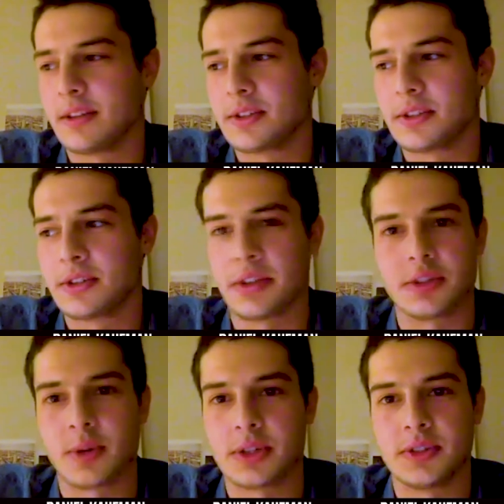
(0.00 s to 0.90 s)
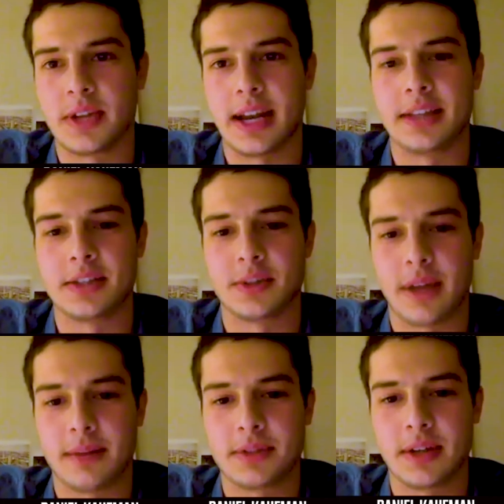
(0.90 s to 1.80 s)
there's all these questions you got to answer
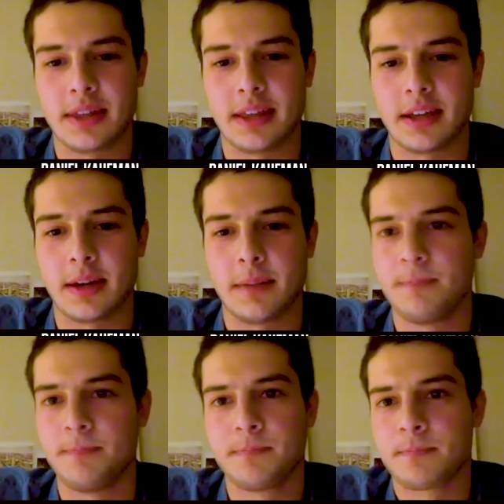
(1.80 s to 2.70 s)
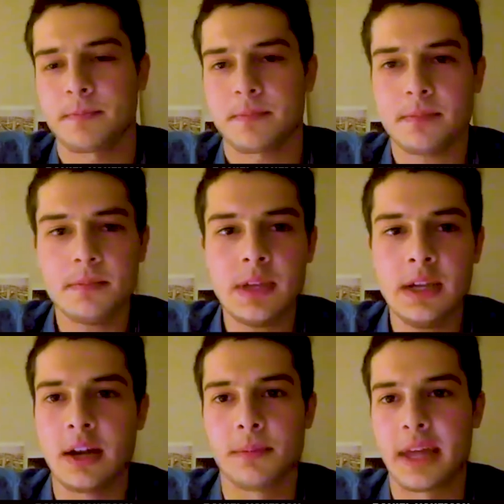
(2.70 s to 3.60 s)
about him. So I think
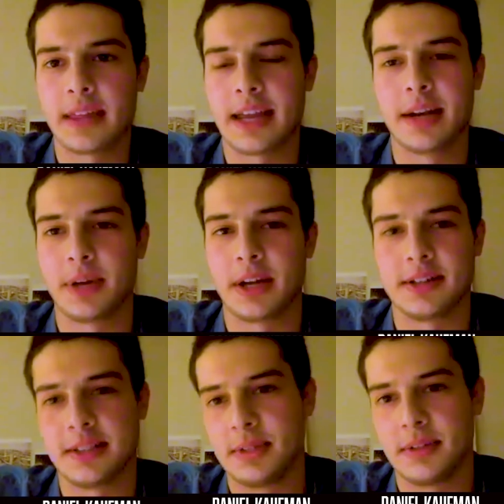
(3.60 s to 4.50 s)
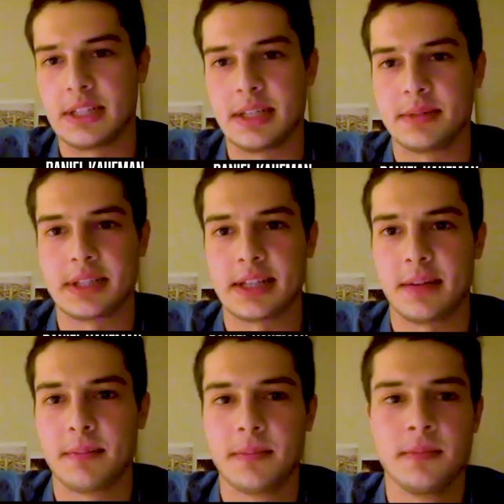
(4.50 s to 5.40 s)
that can apply to all teams, even the teams at the
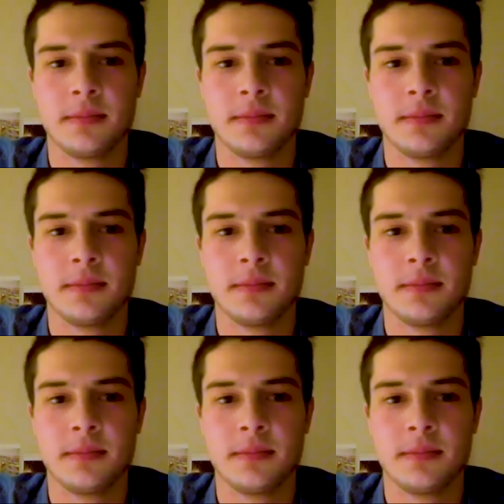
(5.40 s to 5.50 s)
top.